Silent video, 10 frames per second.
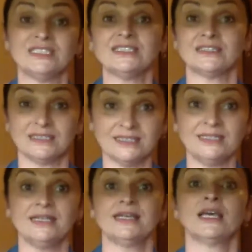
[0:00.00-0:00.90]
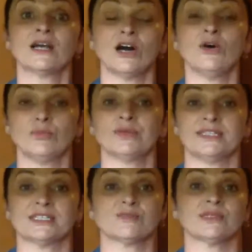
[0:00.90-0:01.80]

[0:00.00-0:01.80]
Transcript: the key components,